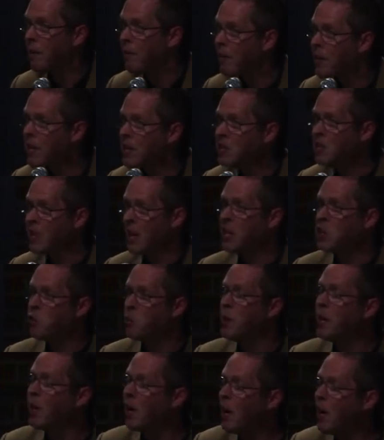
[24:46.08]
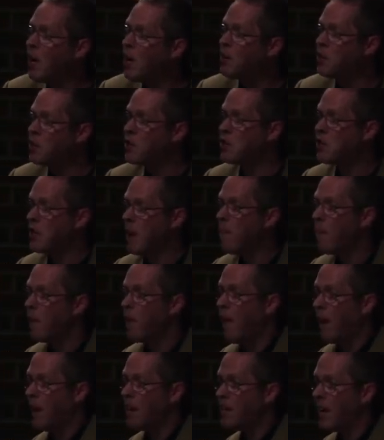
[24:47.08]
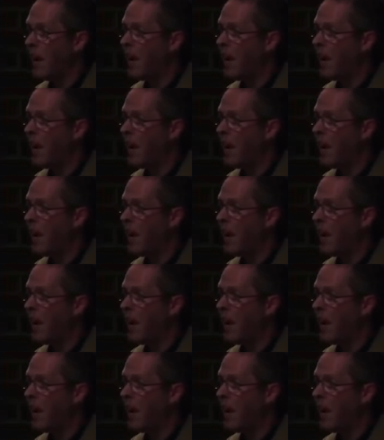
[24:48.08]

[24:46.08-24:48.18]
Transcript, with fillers: These days, we can't separate